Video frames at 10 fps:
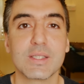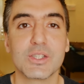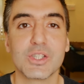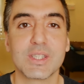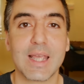to
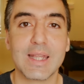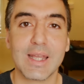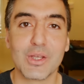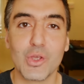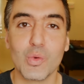just scan
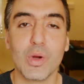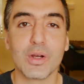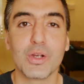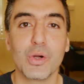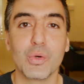that
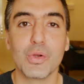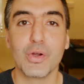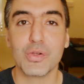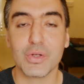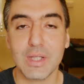QR code
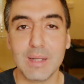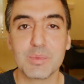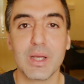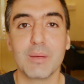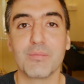on your
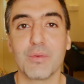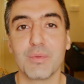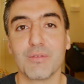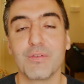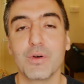laptop from
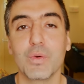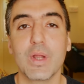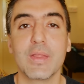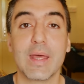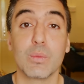your phone,
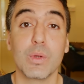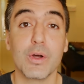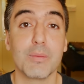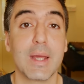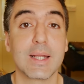and that will
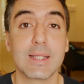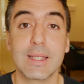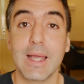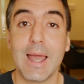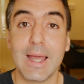automatically
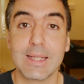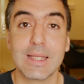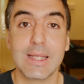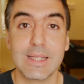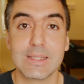add the
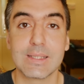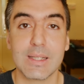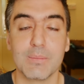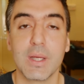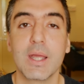
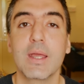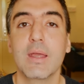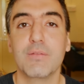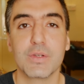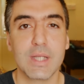eSIM.
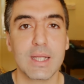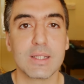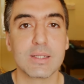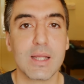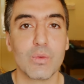If your data
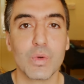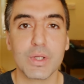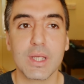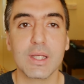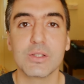is not
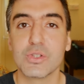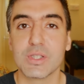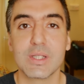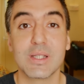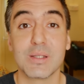working, you
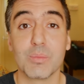just need to